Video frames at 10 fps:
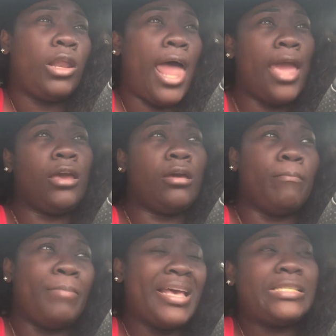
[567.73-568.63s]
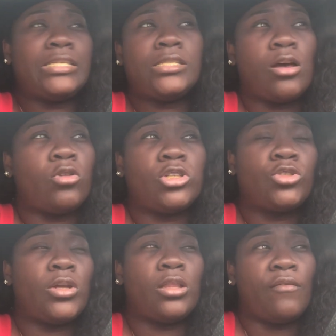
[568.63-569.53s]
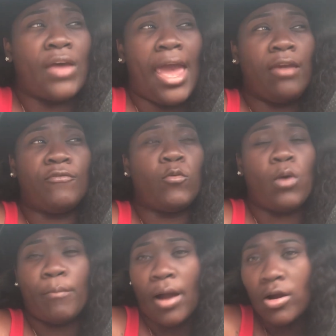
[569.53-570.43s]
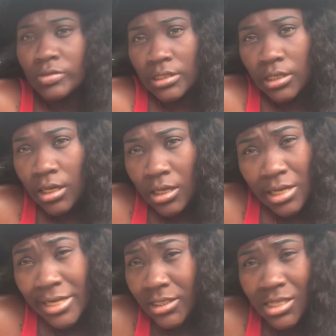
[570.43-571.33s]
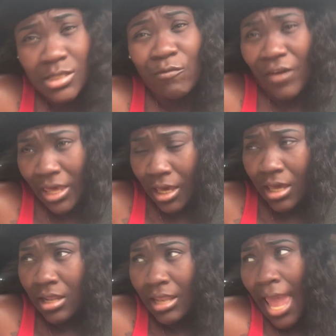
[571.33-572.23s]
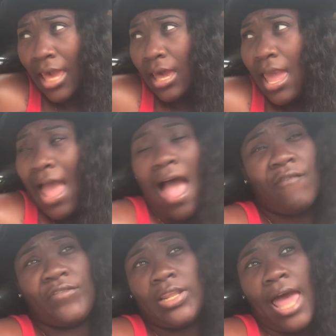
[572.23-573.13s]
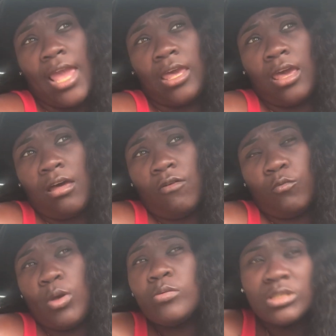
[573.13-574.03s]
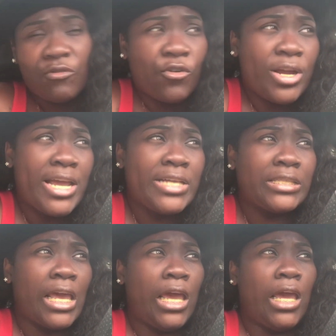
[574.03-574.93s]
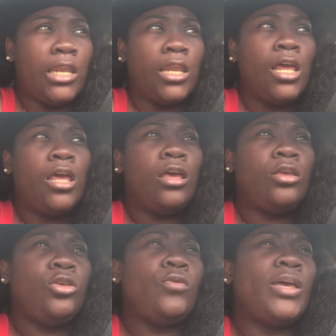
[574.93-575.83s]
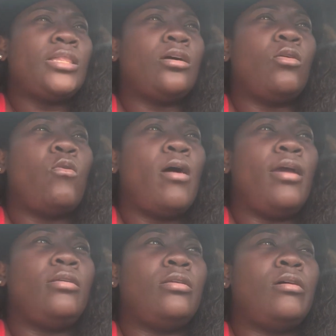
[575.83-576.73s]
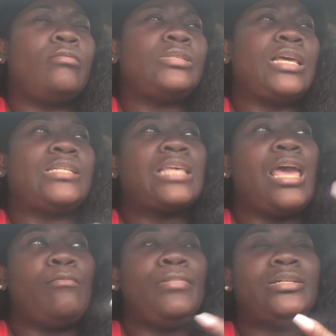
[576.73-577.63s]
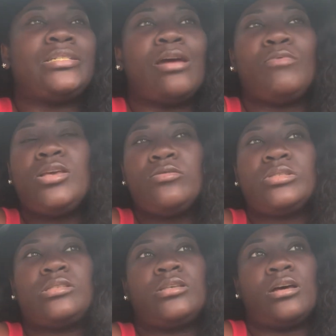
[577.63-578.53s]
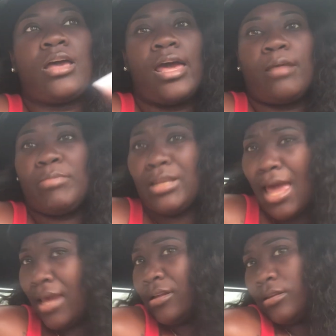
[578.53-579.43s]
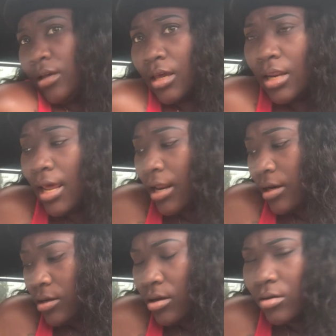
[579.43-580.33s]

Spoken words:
like besties on the strength of a hateful one person. That shit is fake. Like, I feel like if we was friends and you get to going, you know what I'm saying, the same bitch that we used to kind of be like looking at and